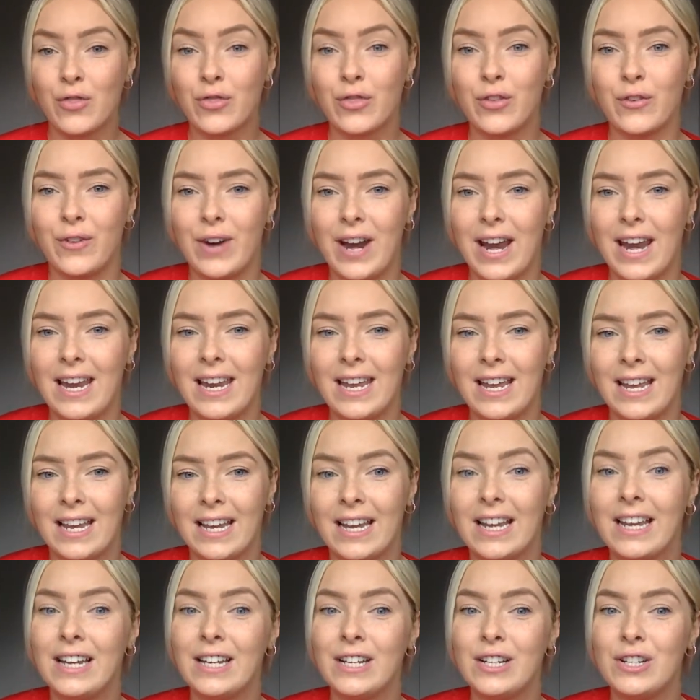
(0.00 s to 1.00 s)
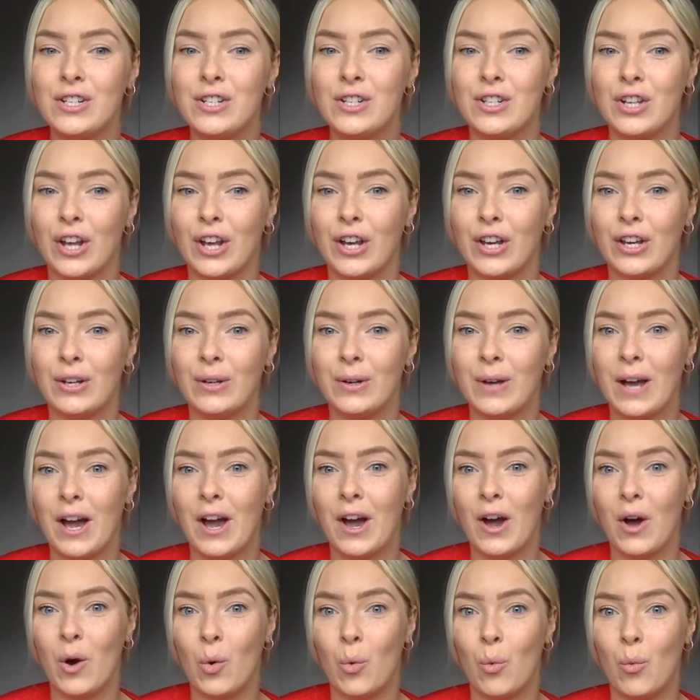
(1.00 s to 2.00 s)
3, 2,
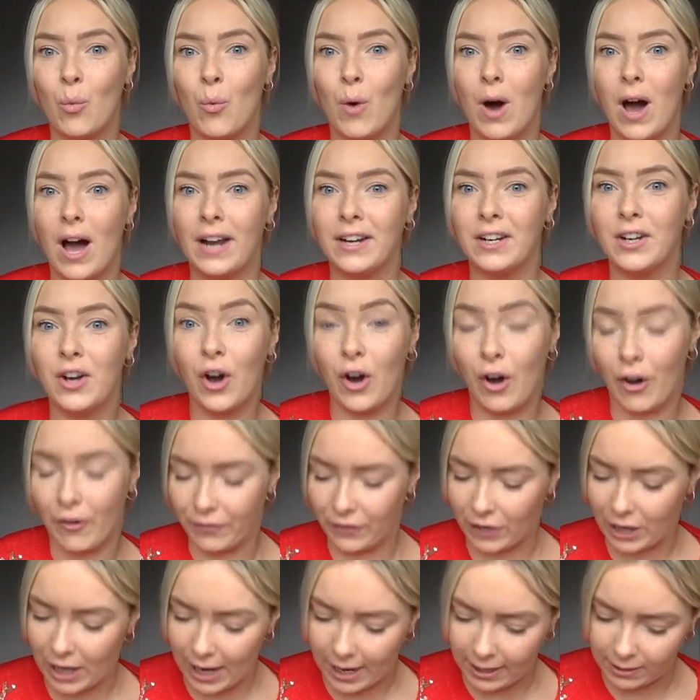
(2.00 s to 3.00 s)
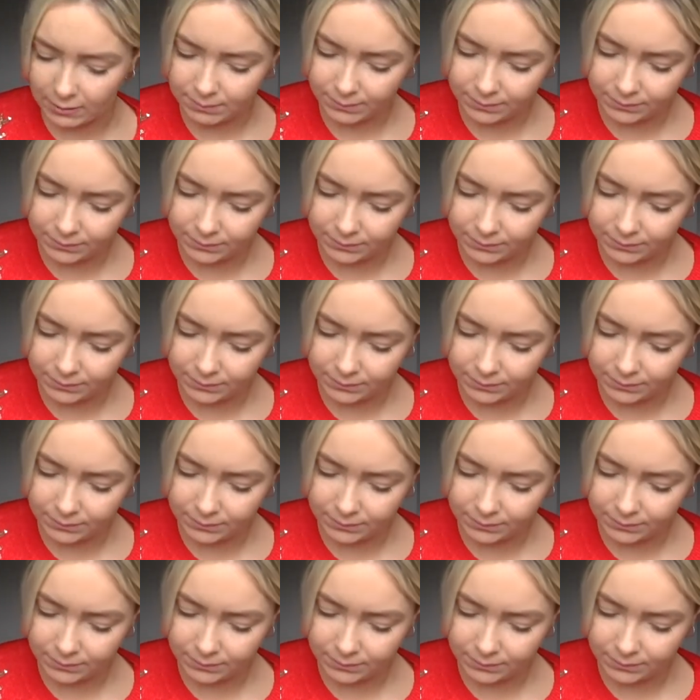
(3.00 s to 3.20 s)
1, off you go.